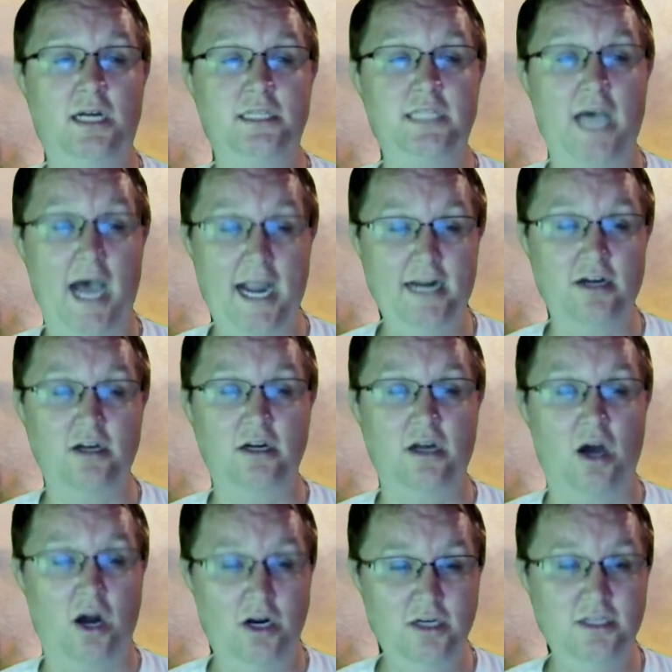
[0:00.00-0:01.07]
tired
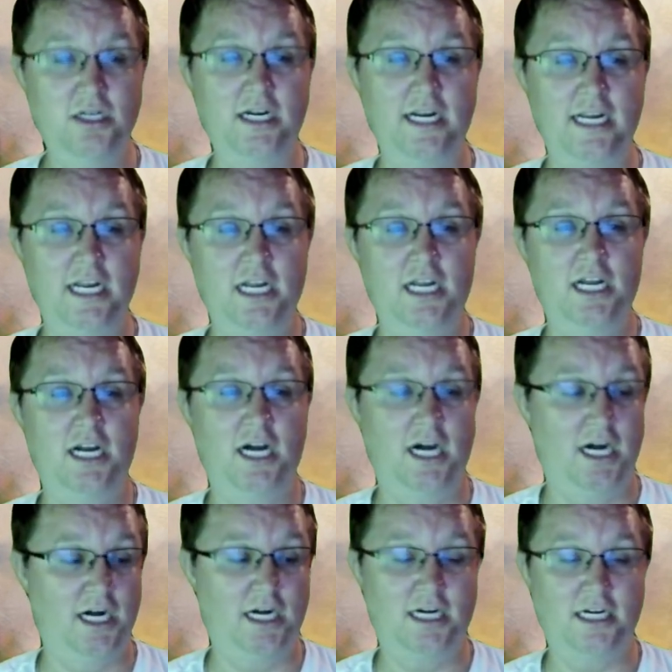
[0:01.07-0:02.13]
hungry
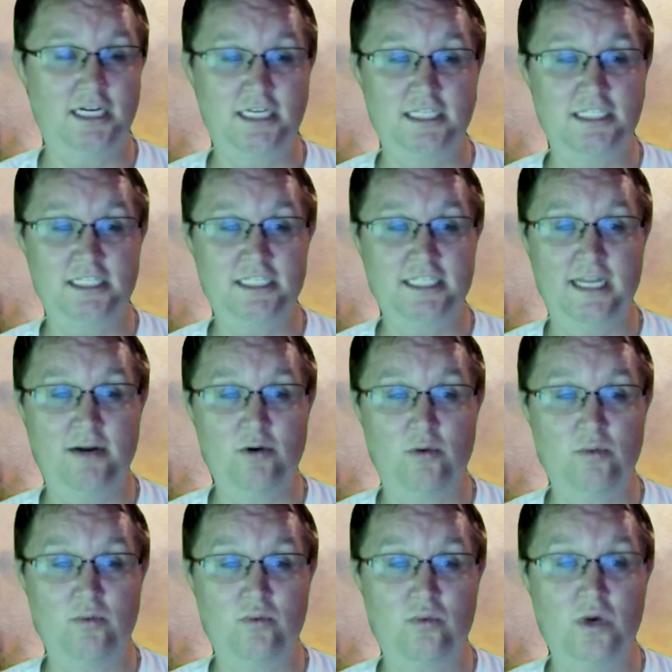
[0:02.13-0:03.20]
uh, and they were
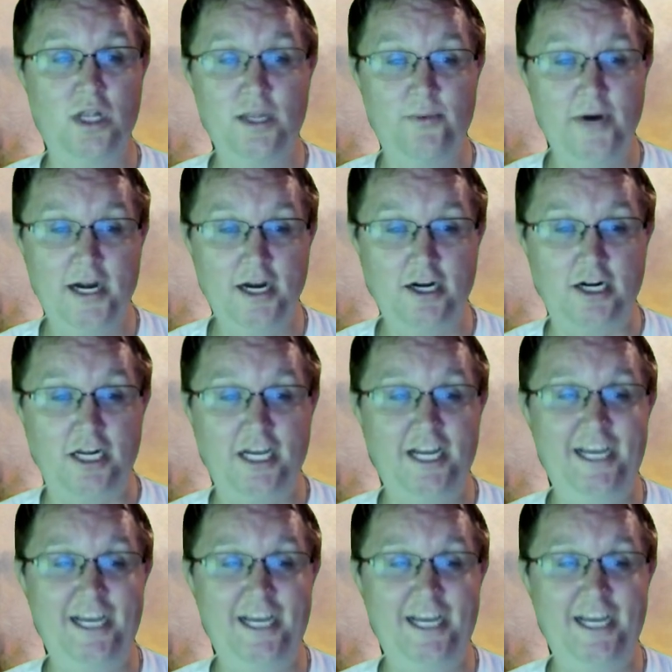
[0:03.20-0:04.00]
really weird.